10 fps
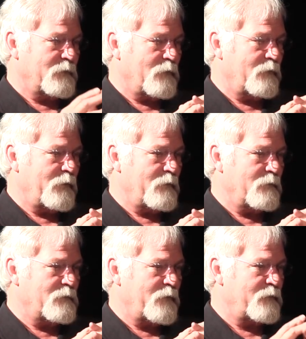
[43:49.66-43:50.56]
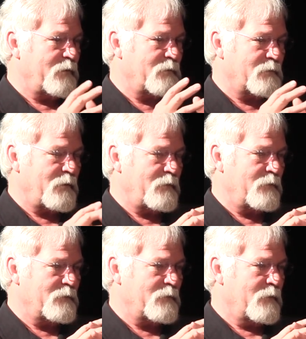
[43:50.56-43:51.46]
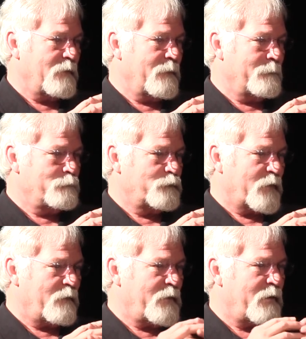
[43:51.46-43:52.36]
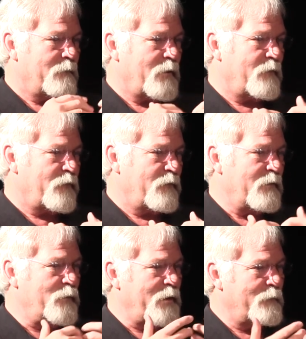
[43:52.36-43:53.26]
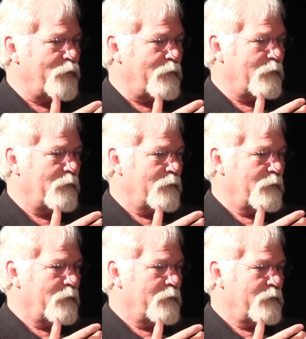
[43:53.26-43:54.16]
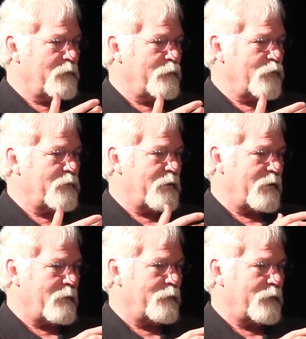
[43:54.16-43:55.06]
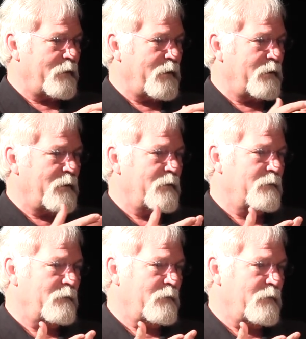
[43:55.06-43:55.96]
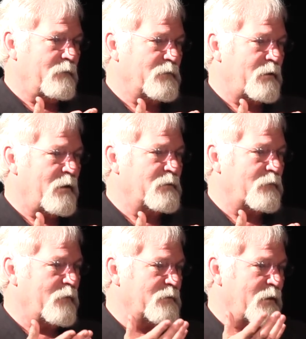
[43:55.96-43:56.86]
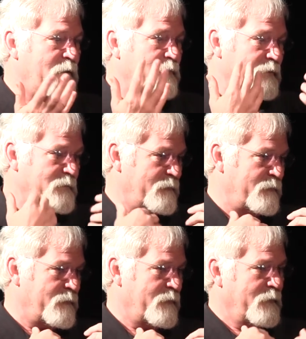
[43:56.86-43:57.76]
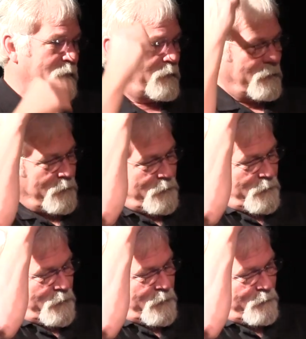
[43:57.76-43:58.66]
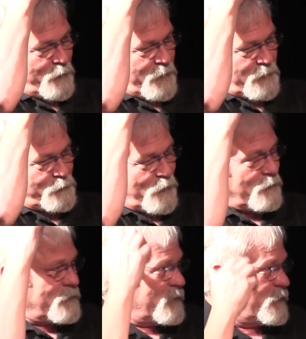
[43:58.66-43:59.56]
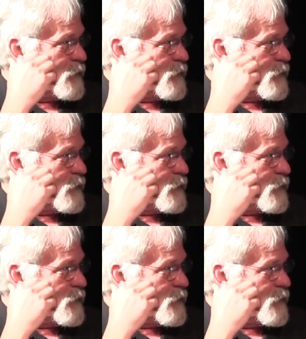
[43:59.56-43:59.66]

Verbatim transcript: so years, 15, 16 years, we've taken about 30 people to the boot camp, and then, you know, as a consequence, hundreds have have been exposed to